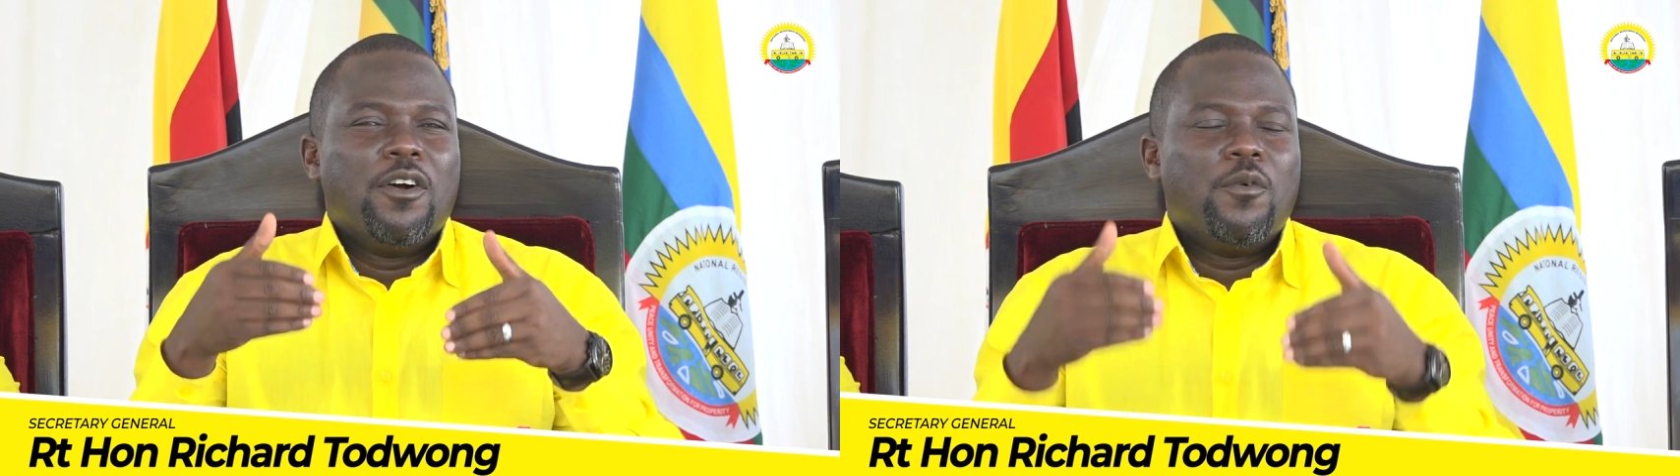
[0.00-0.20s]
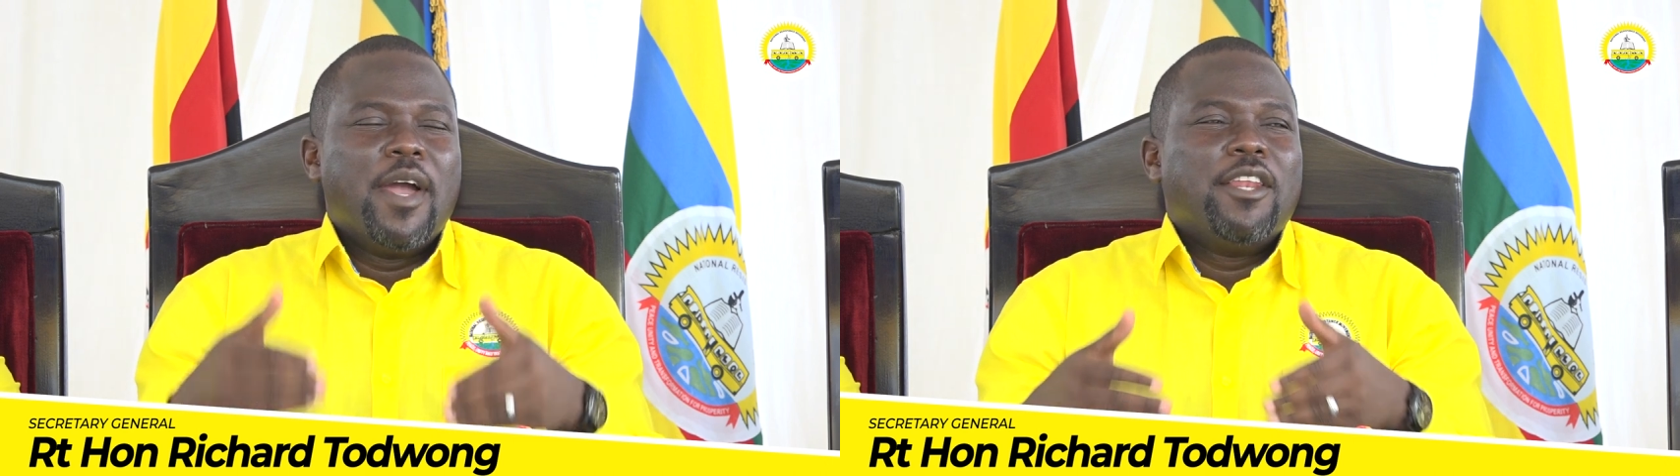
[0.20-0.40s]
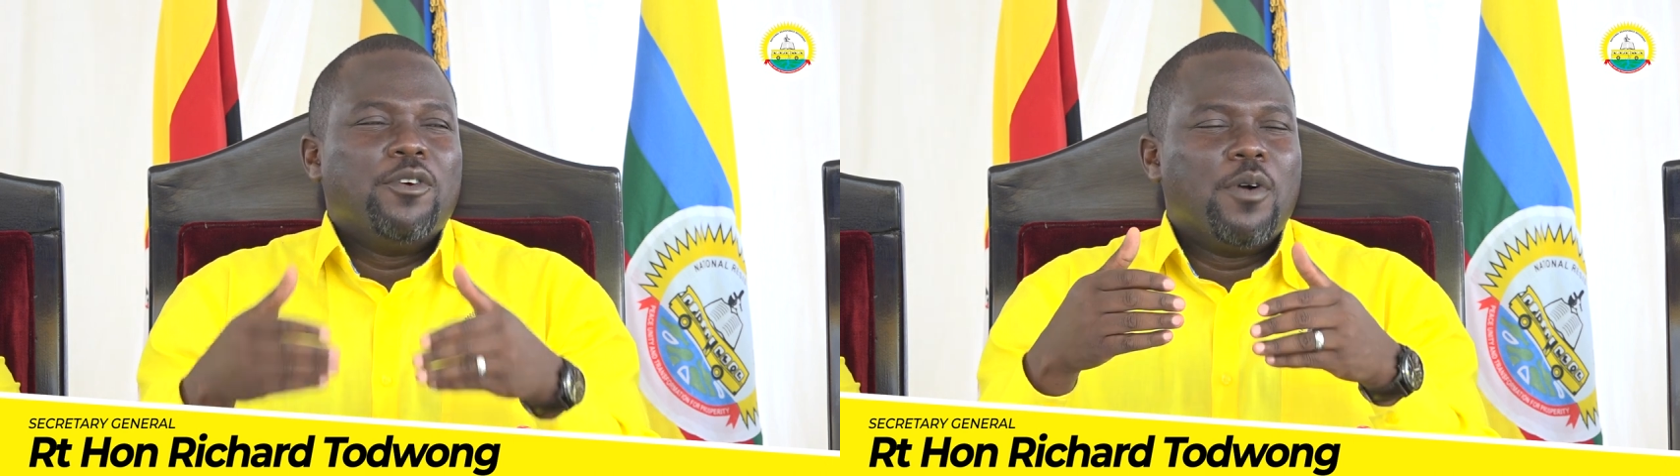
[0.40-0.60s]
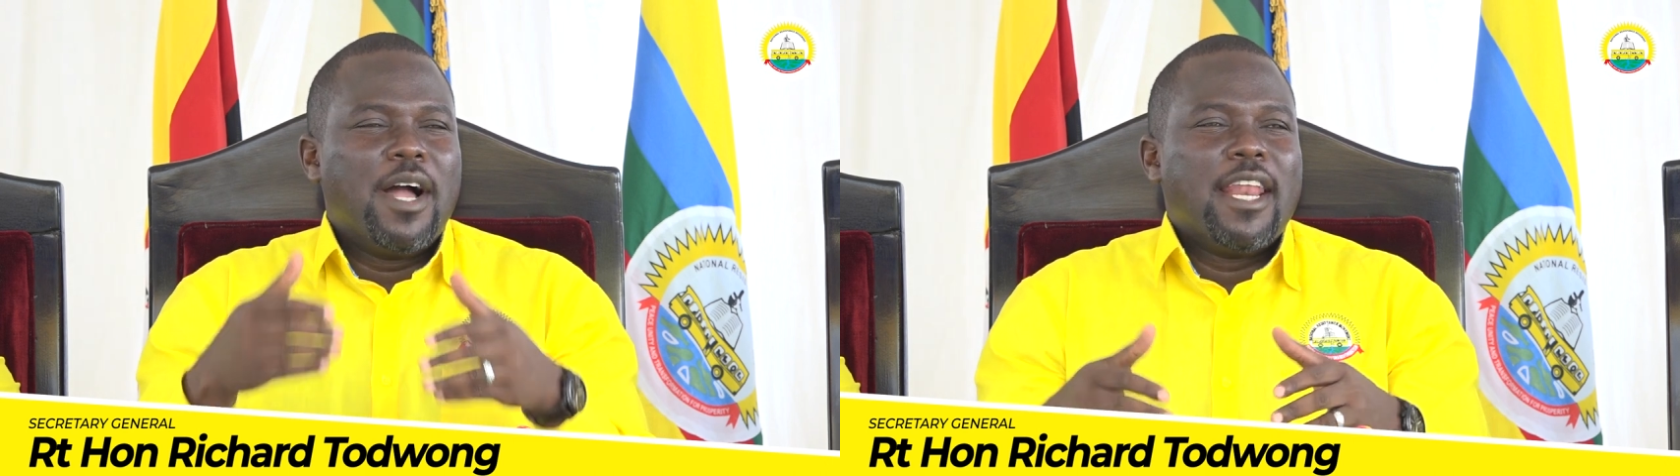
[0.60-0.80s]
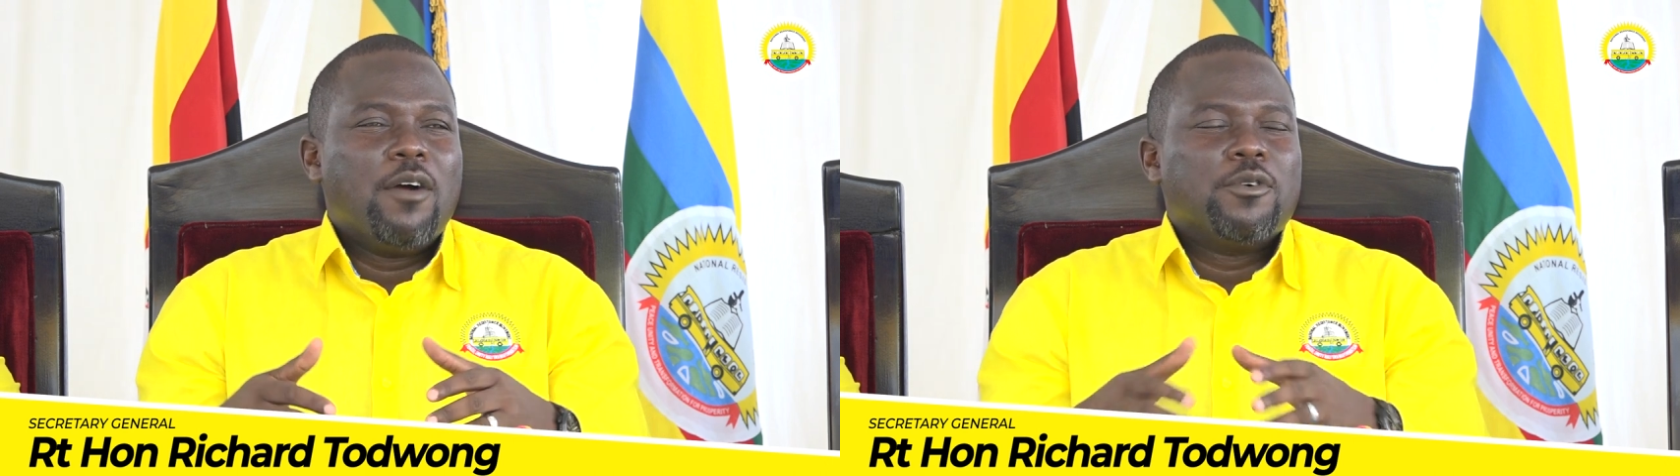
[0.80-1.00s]
when
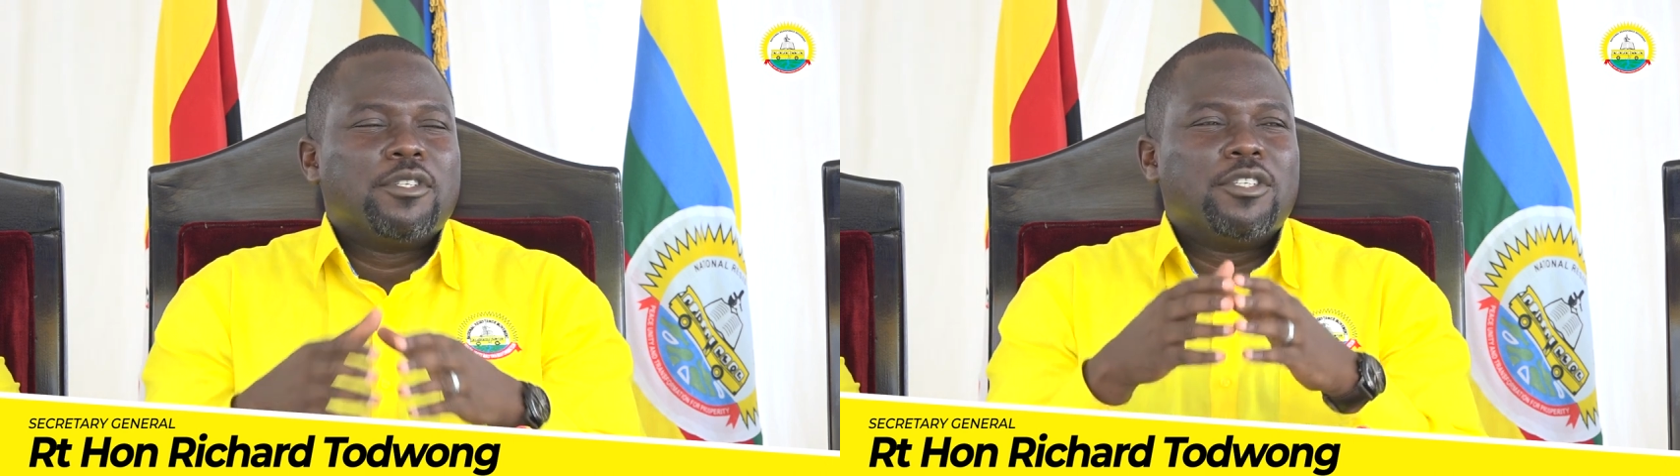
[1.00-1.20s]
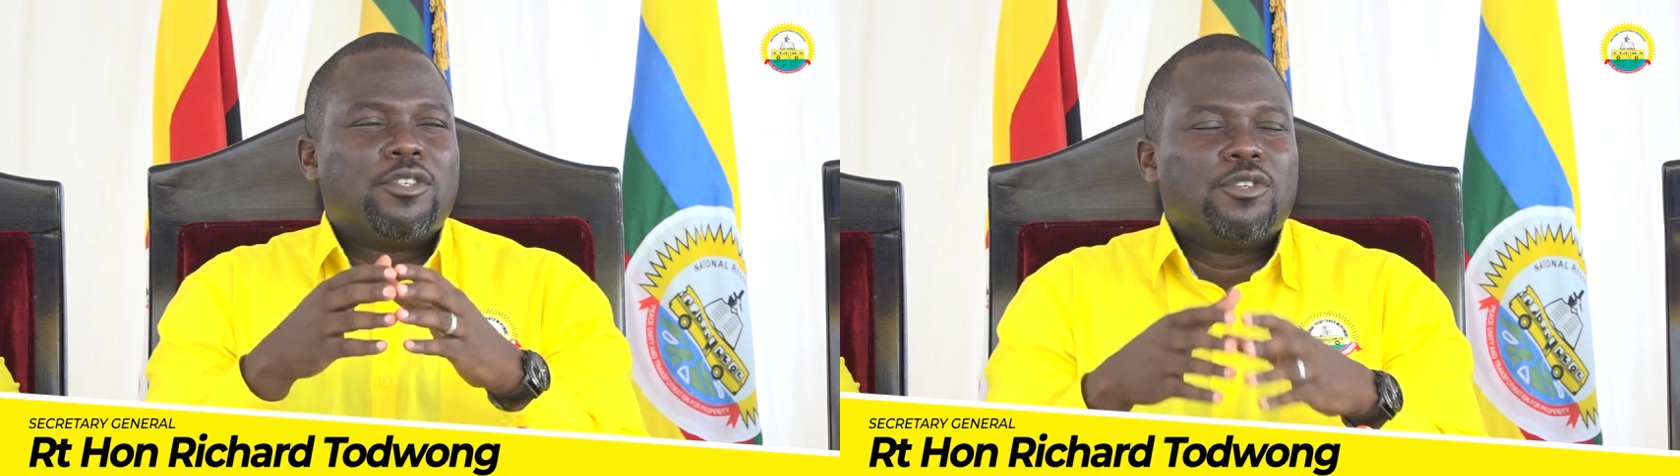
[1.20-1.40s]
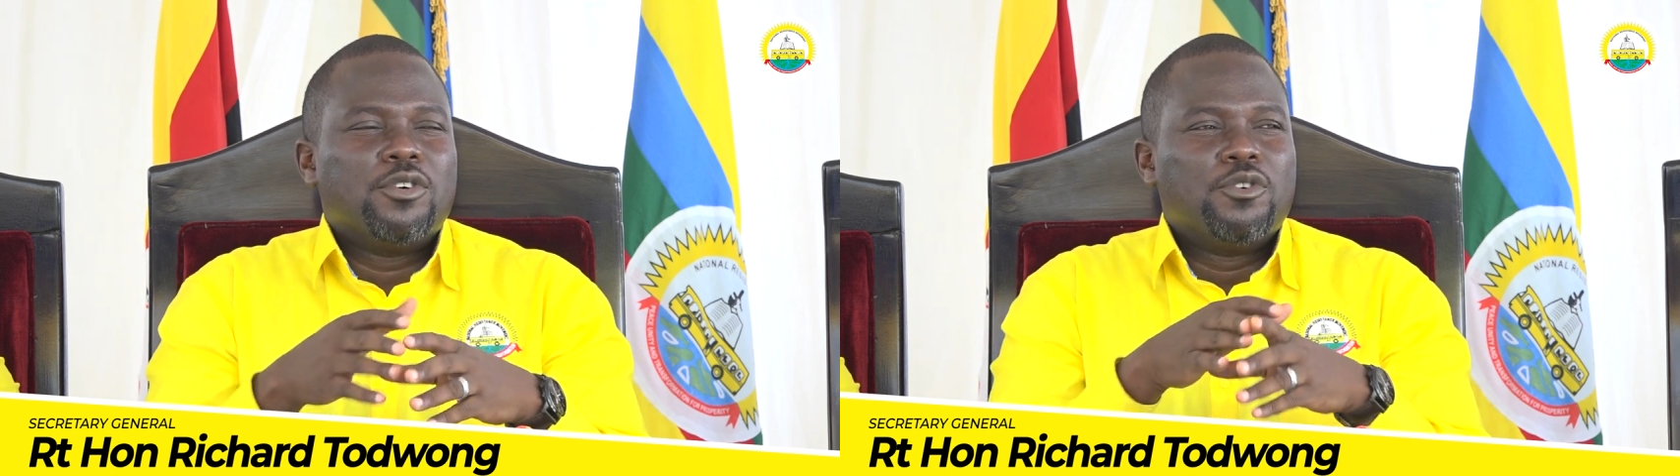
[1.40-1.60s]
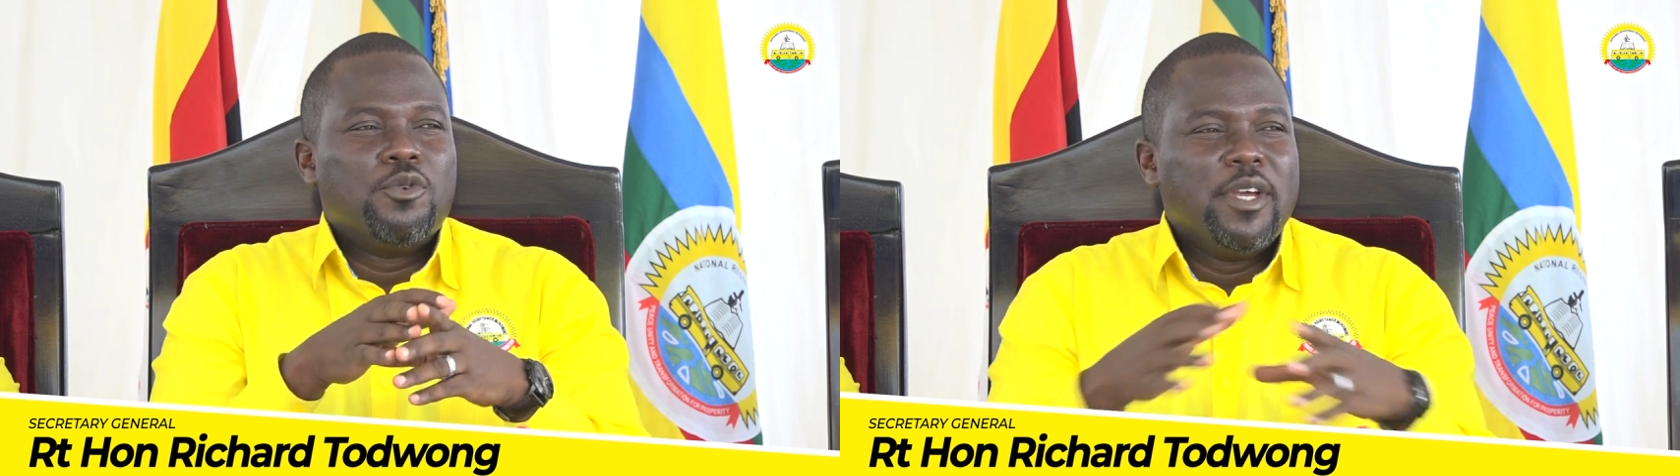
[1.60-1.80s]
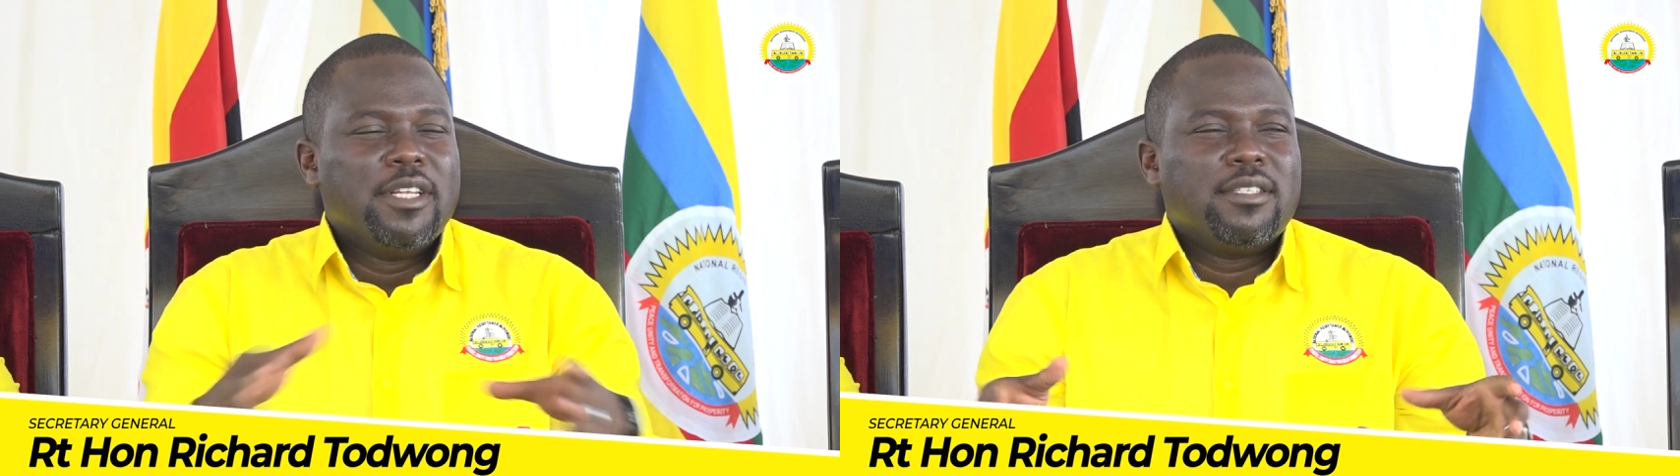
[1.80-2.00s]
Uganda was in total
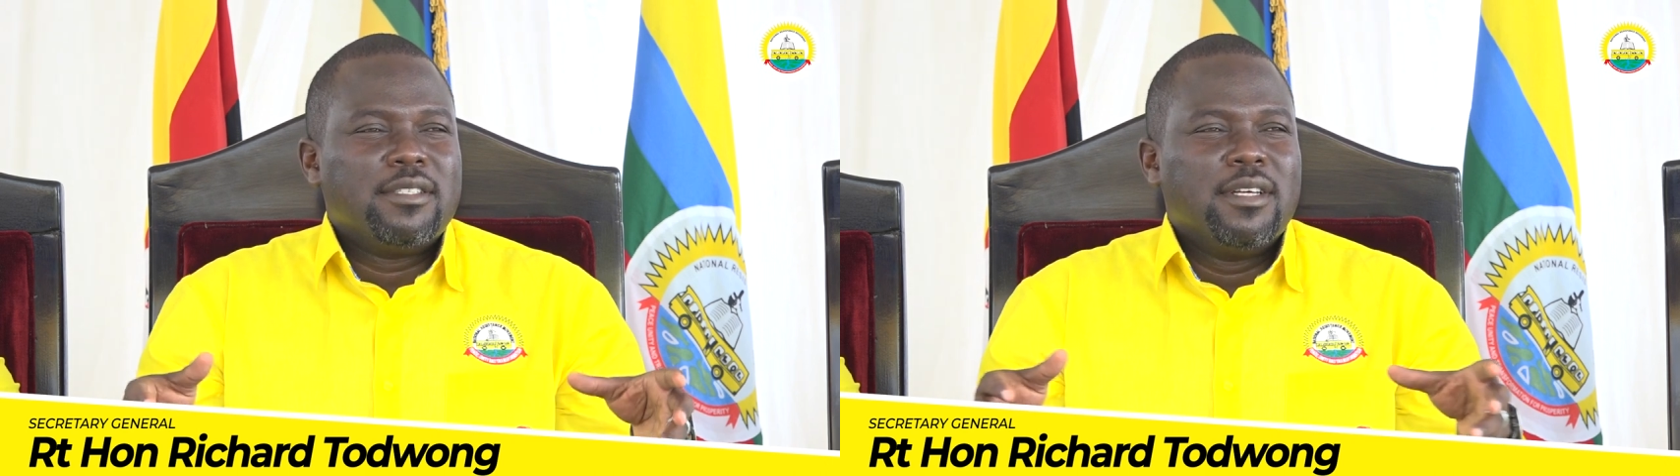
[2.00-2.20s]
ruin,